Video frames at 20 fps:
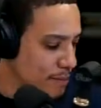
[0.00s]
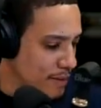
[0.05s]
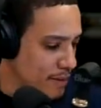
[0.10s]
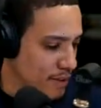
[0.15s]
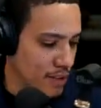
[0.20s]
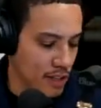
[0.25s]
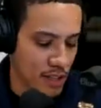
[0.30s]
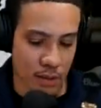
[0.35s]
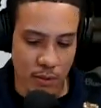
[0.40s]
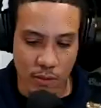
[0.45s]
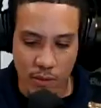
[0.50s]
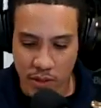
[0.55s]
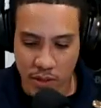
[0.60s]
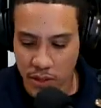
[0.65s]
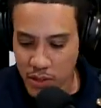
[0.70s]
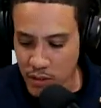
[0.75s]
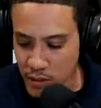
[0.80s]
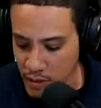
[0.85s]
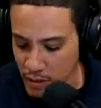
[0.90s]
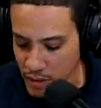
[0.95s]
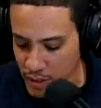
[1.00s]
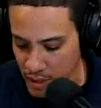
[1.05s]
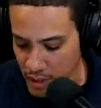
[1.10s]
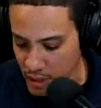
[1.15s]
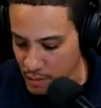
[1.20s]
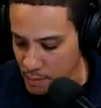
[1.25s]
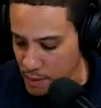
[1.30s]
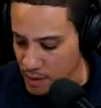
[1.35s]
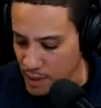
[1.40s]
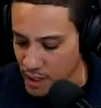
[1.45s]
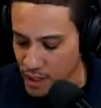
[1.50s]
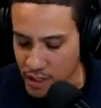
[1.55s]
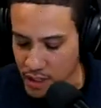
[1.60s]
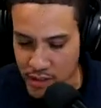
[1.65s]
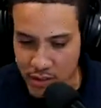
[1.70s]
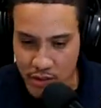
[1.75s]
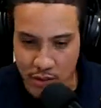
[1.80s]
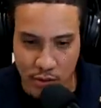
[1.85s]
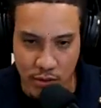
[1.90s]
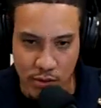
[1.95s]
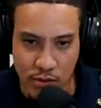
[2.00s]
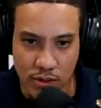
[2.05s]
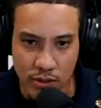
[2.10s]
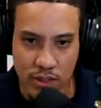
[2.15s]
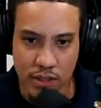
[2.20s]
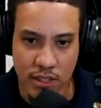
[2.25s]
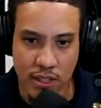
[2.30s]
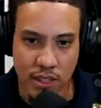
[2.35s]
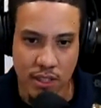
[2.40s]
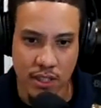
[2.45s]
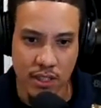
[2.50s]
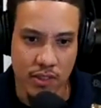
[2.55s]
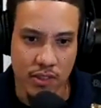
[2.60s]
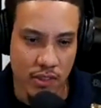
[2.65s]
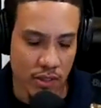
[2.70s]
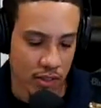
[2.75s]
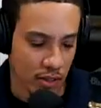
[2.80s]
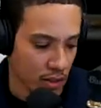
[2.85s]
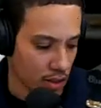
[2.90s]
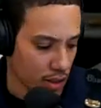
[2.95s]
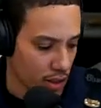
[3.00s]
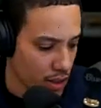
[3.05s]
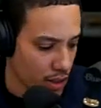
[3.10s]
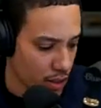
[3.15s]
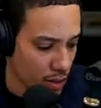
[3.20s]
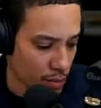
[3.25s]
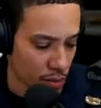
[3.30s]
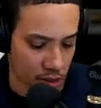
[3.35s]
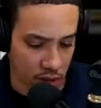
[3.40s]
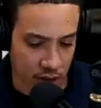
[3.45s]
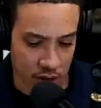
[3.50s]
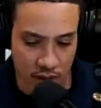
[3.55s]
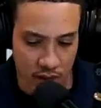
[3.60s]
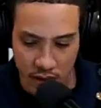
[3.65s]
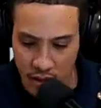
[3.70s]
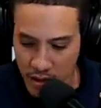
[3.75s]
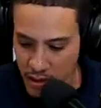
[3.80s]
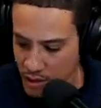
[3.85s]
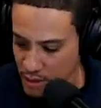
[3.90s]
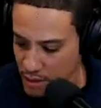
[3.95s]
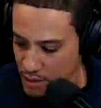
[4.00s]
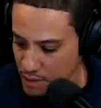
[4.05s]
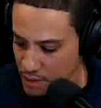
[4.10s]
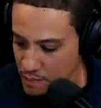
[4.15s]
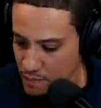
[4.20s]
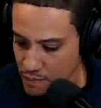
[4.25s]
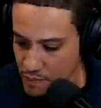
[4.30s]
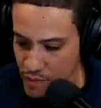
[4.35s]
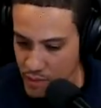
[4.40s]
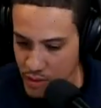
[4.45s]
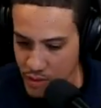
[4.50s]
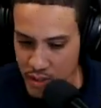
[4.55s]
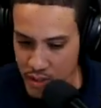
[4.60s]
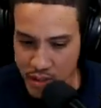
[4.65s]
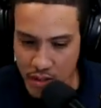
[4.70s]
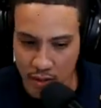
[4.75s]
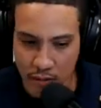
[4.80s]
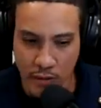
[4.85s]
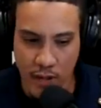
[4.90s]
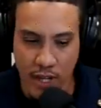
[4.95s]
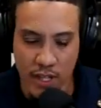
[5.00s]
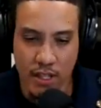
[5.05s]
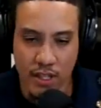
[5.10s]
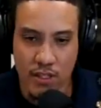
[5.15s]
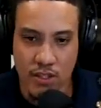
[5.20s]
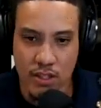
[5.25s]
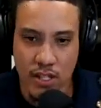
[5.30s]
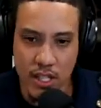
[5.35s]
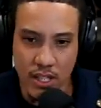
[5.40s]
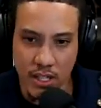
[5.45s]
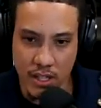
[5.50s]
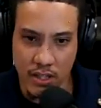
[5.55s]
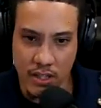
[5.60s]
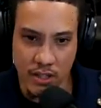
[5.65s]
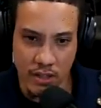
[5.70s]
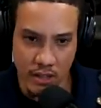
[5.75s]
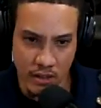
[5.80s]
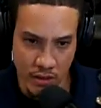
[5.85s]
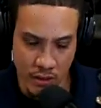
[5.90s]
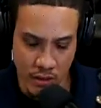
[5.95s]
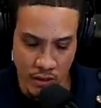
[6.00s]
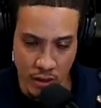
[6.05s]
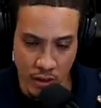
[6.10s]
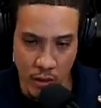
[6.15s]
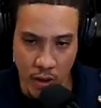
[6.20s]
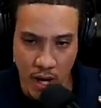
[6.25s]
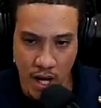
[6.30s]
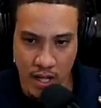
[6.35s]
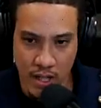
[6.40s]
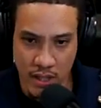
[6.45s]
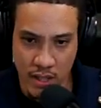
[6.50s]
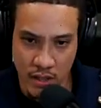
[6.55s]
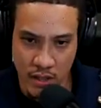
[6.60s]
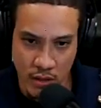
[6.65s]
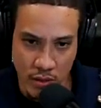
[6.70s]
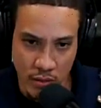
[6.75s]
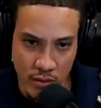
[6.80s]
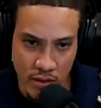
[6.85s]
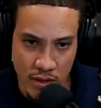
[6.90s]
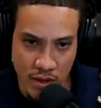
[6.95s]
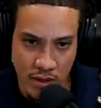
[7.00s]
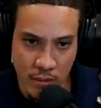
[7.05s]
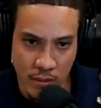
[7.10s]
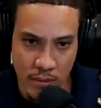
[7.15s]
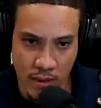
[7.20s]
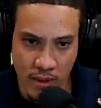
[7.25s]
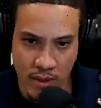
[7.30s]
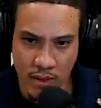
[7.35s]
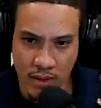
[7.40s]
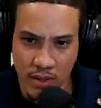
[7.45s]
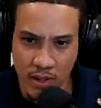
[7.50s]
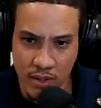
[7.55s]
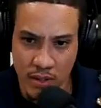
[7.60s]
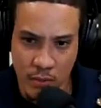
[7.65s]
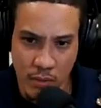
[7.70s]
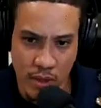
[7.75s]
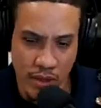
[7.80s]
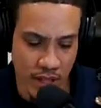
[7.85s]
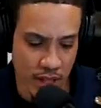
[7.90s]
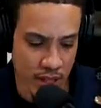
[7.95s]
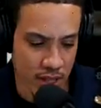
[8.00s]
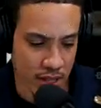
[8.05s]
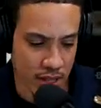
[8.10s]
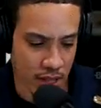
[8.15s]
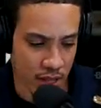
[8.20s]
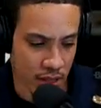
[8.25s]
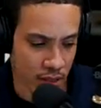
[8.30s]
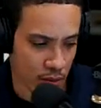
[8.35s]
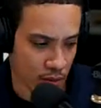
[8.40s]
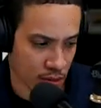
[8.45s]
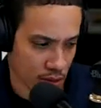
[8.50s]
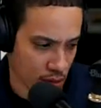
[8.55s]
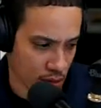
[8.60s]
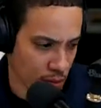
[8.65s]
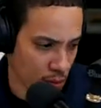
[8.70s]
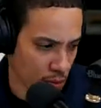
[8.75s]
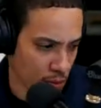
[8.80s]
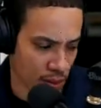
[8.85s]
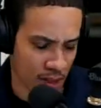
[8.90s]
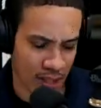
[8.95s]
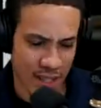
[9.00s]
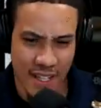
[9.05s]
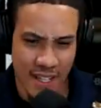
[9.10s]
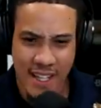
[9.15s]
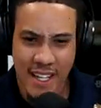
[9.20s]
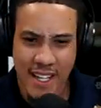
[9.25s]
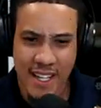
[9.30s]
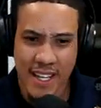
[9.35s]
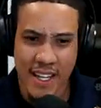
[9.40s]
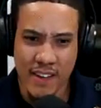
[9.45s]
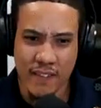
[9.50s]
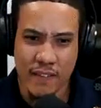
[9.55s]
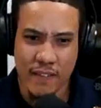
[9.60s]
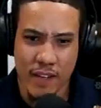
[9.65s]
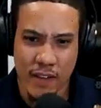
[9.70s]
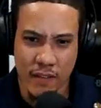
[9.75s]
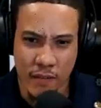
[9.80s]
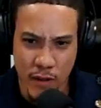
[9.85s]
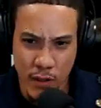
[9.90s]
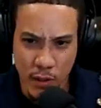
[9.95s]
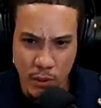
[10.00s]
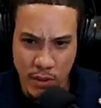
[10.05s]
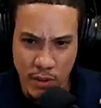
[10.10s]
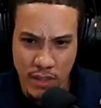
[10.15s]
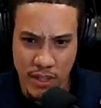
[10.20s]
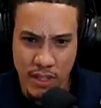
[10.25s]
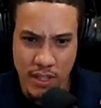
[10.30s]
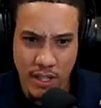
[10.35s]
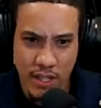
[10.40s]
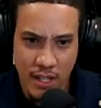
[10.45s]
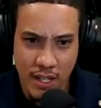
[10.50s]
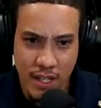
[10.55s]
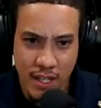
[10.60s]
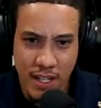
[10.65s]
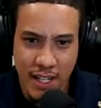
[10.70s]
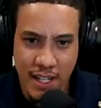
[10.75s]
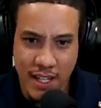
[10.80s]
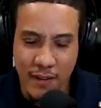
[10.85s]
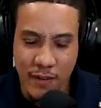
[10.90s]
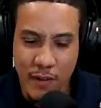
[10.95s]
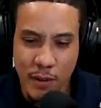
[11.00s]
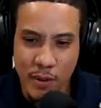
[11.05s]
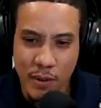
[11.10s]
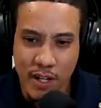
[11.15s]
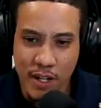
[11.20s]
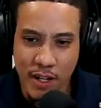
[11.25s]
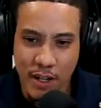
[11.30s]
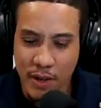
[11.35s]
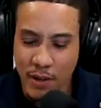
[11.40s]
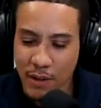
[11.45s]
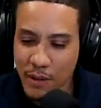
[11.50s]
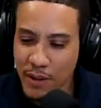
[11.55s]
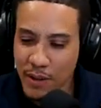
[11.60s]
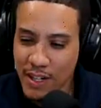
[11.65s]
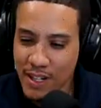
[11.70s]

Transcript: uh, the the unique thing about his tools is, you know, he always uh, stresses the fact that you need to know how to use them. You know, it's one thing selling you a tool, but if if you were if you would go